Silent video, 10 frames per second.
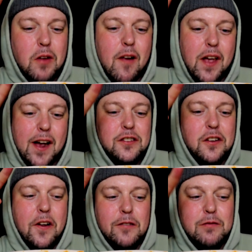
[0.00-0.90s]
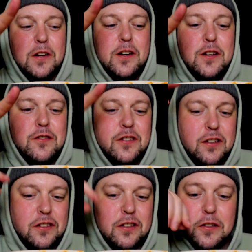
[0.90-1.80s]
And that is a very interesting
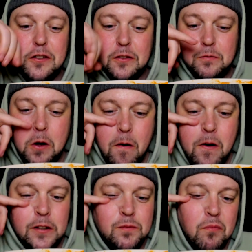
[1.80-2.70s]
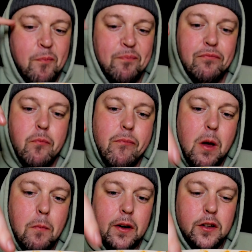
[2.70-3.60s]
distinction,
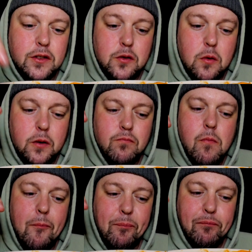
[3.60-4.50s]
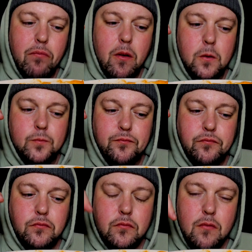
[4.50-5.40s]
because this one
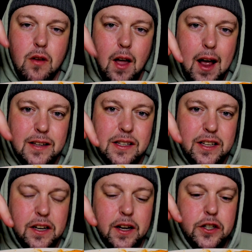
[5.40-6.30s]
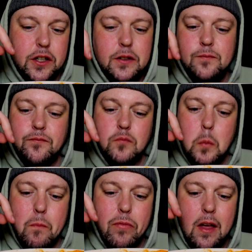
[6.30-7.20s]
has indentation.
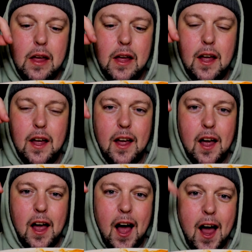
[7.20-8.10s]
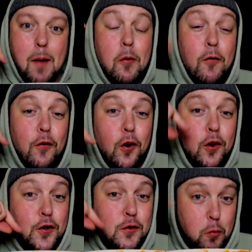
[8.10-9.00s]
I prefer
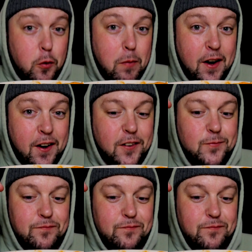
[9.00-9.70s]
the smooth penne.